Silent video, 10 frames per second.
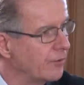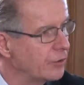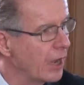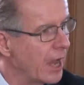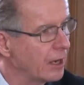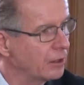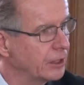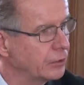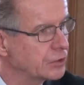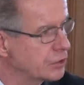if you had a
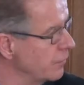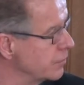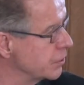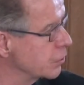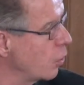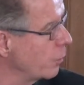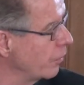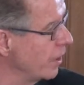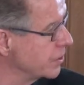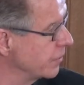Legal Services
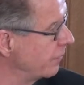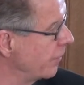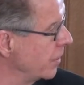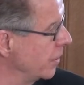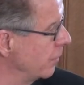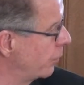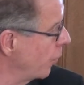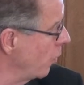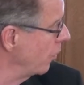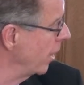Corporation funded
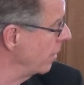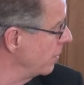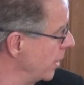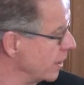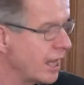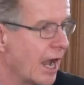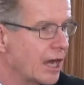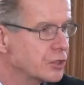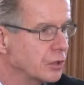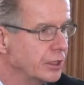program, to
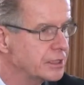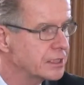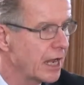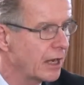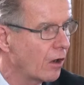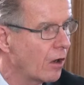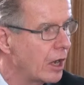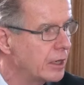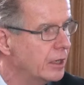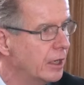actually take
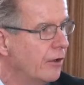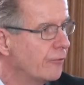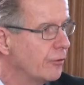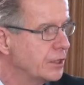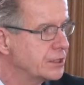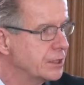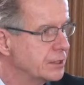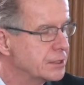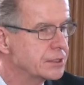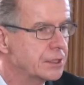on, for
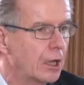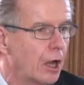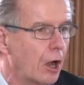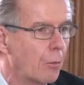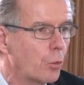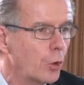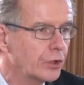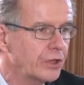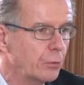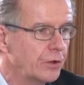instance,
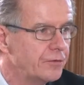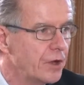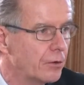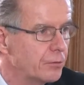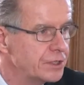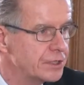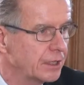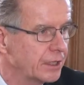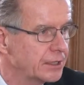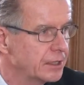work that we've done
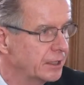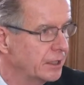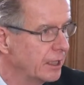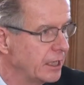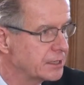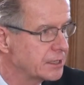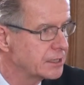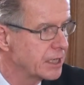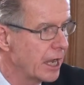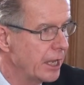recently at the Legal Aid
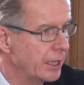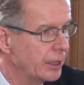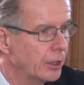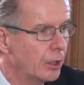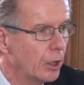Society,